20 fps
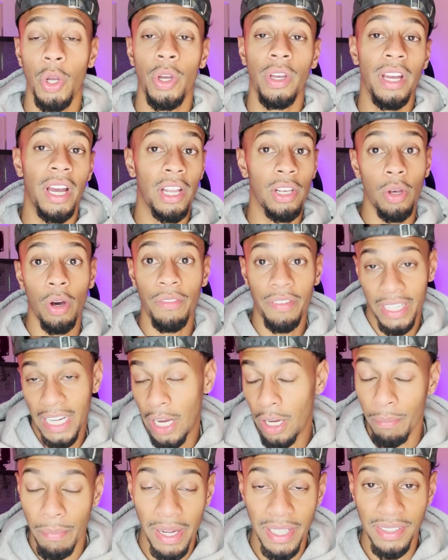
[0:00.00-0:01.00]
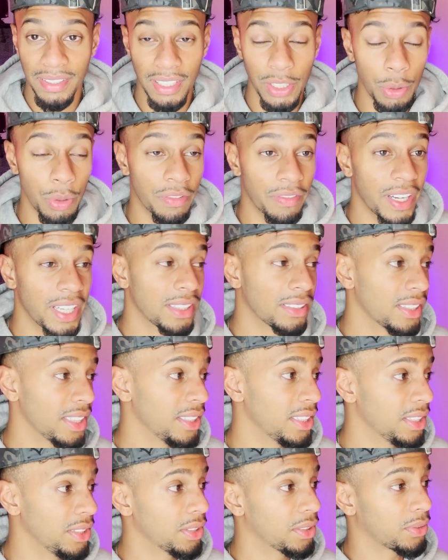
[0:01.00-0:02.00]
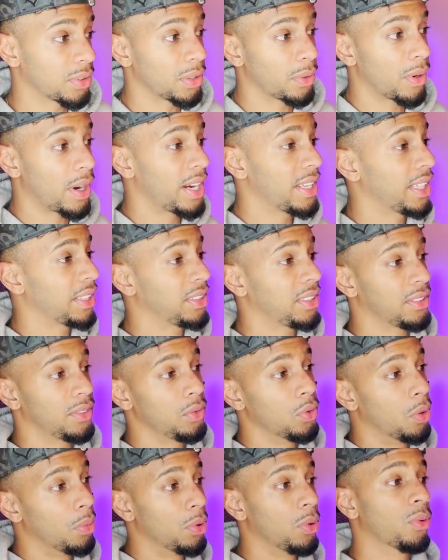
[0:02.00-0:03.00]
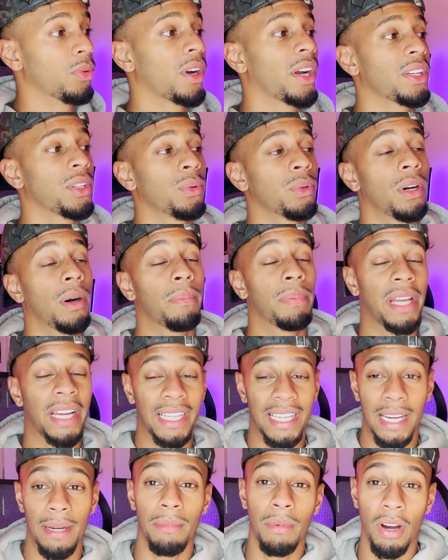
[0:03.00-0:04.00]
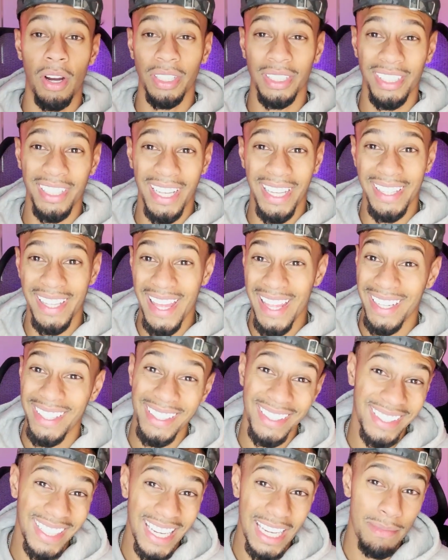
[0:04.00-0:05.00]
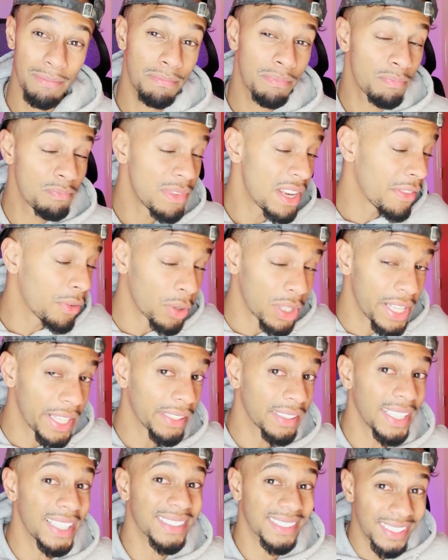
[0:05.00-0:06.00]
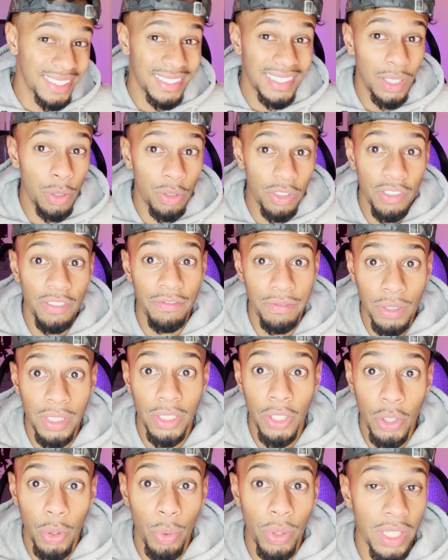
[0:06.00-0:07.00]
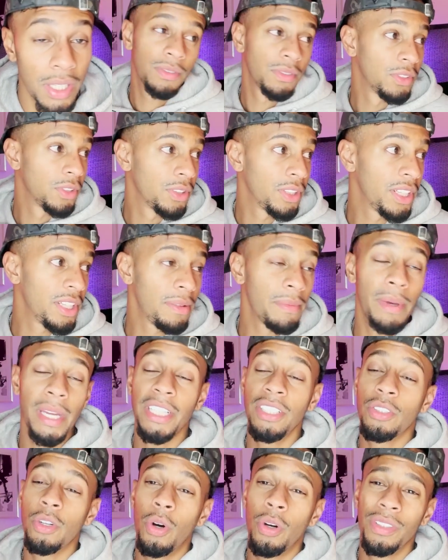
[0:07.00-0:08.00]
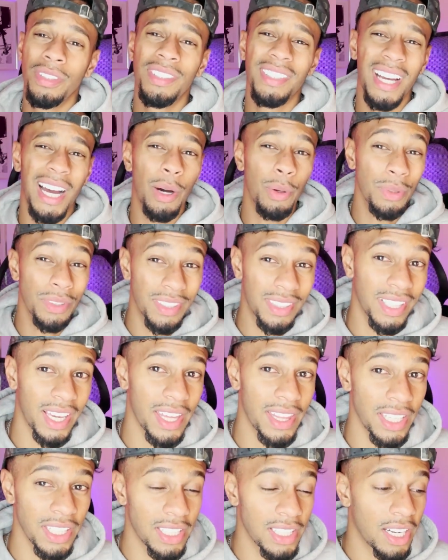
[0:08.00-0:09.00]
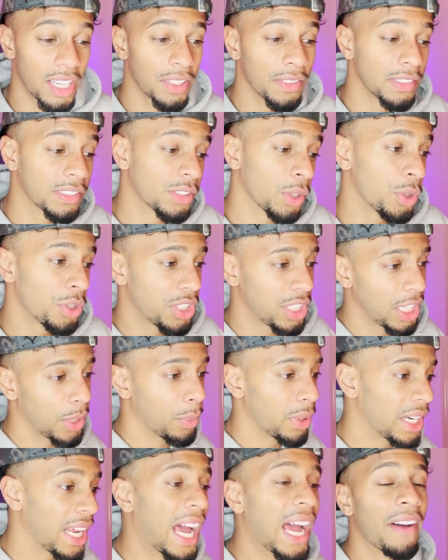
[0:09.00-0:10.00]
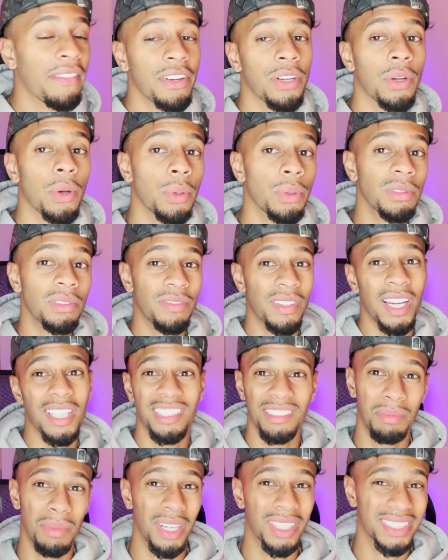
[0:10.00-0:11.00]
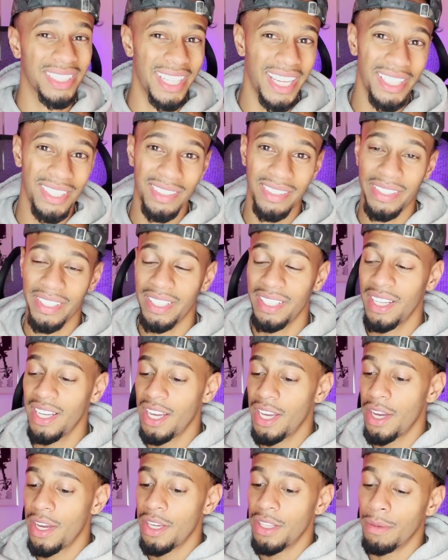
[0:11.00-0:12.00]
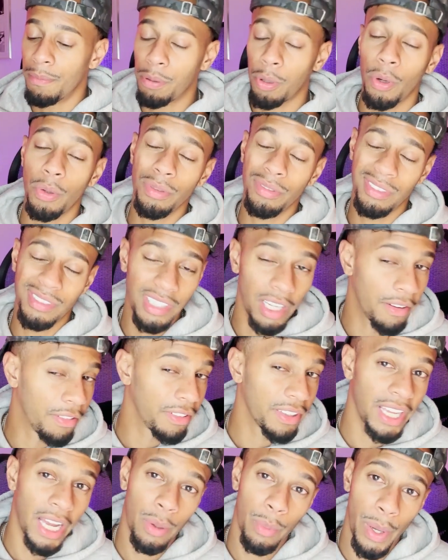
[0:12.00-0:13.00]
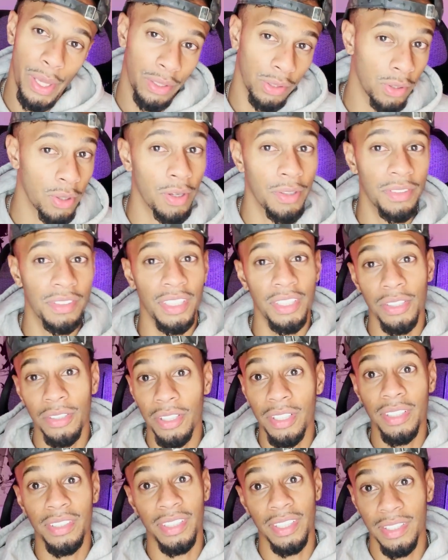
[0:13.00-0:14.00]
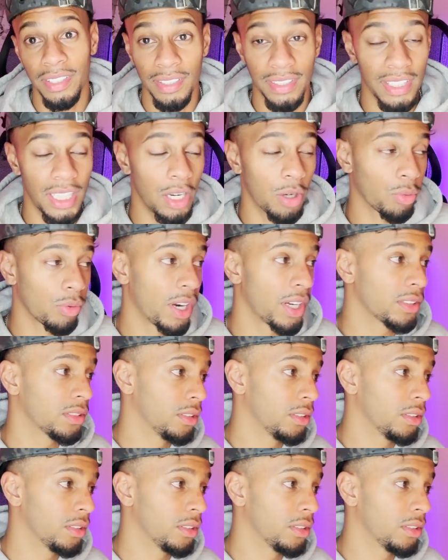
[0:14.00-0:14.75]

a lot of account bans that you will face in the industry, right? And that's just normal, right? You are black hat marketing at the end of the day. Nevertheless, it's still fucking annoying. So they're the main cons that I would say that you kind of associate when having an OnlyFans marketing agency. The pros definitely outweigh the cons, and you're going to see this now, right? So